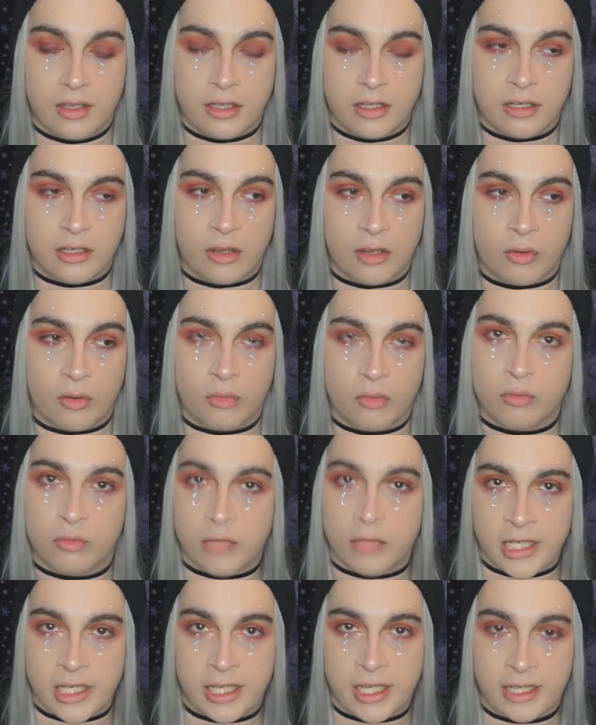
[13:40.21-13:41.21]
you know,
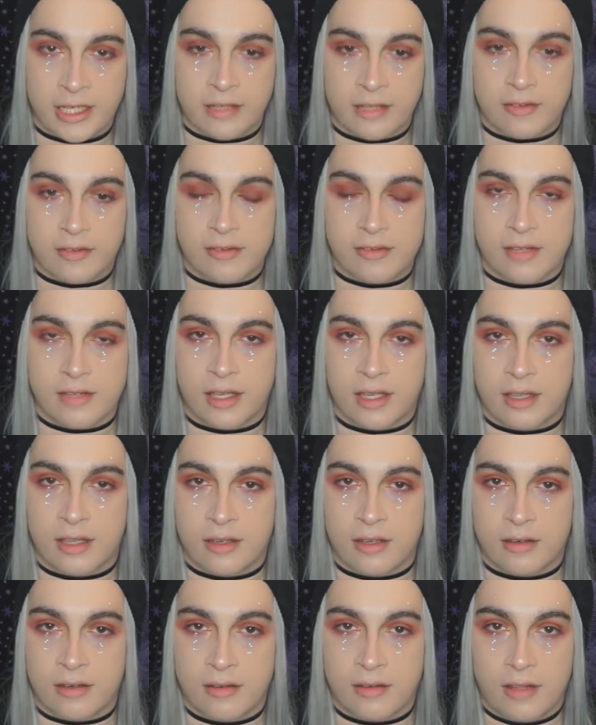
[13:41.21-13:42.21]
readings,
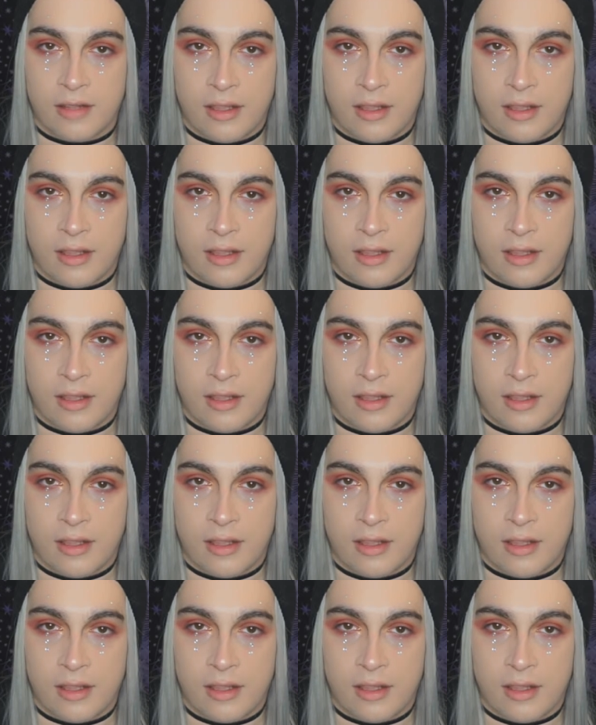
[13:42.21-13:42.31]
and